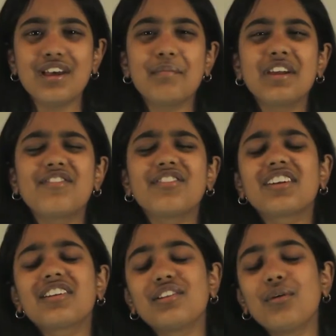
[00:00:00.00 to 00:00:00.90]
But if you
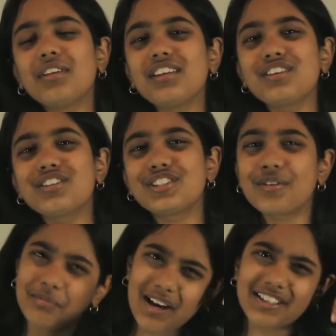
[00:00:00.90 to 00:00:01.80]
can only use your
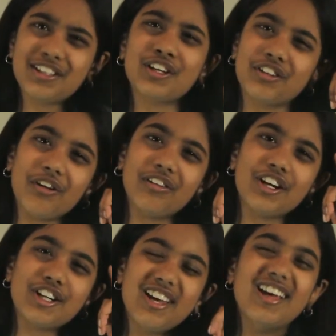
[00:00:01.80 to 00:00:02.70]
mind and your knowledge,